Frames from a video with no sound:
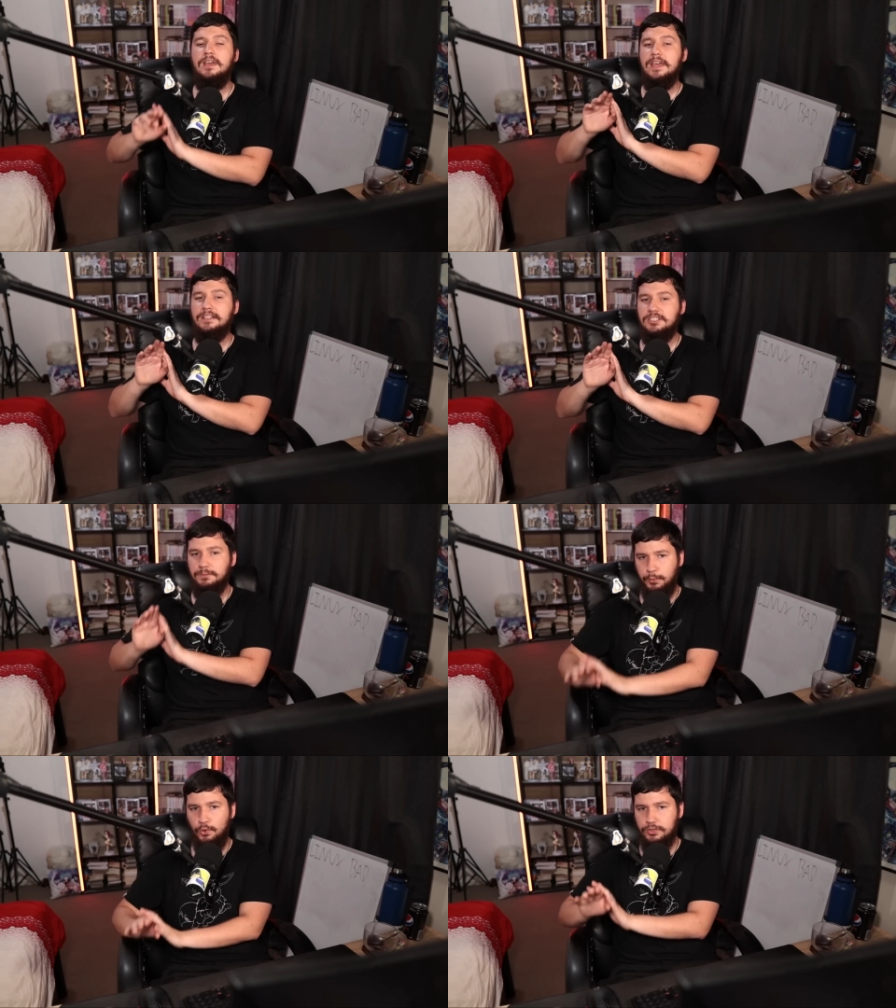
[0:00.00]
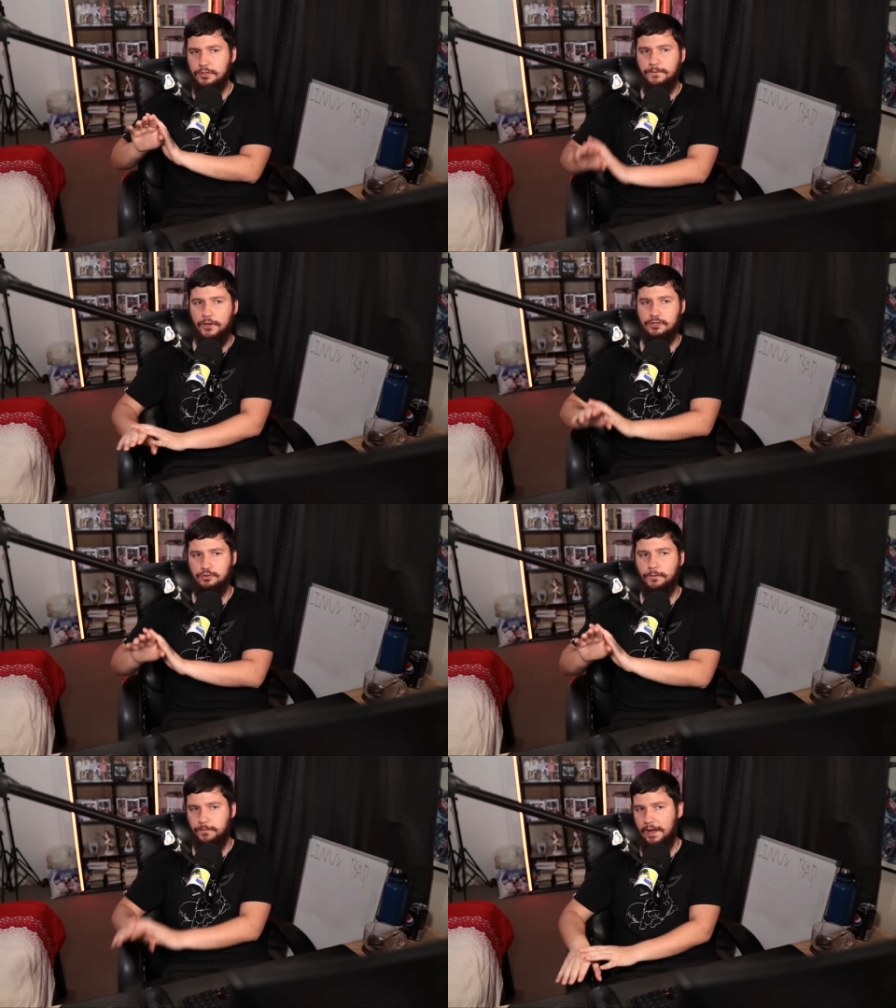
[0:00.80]
exported
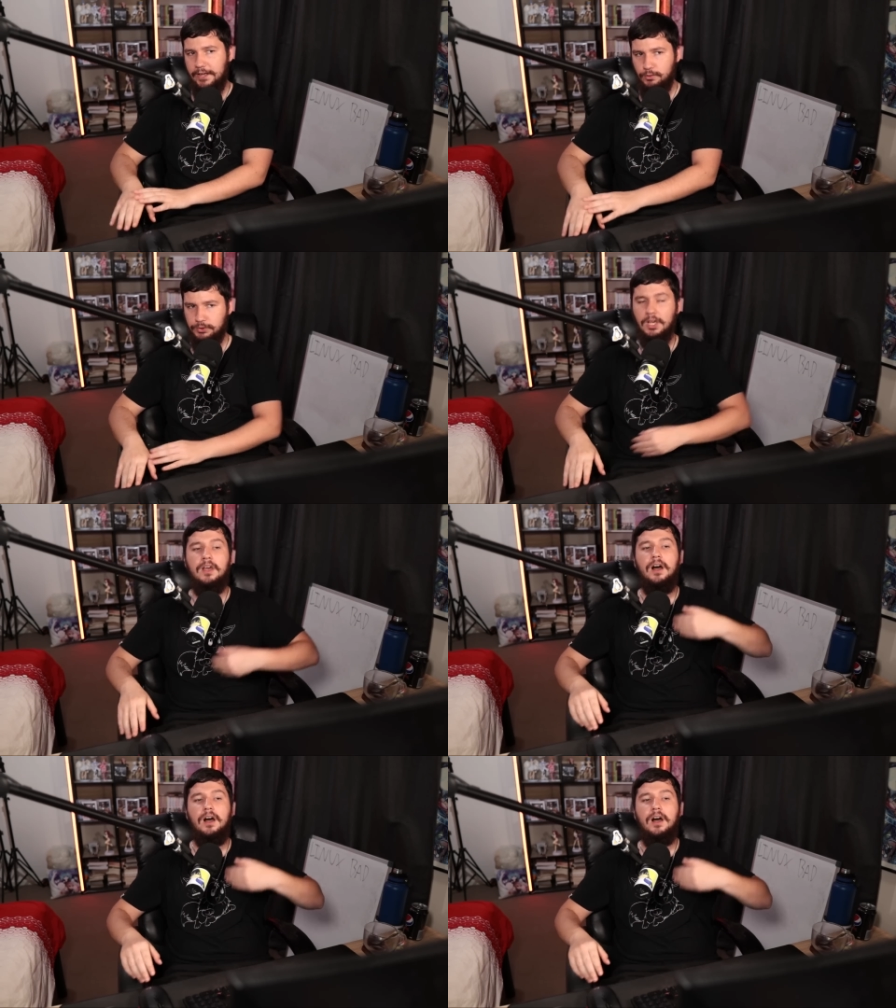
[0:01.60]
virtual files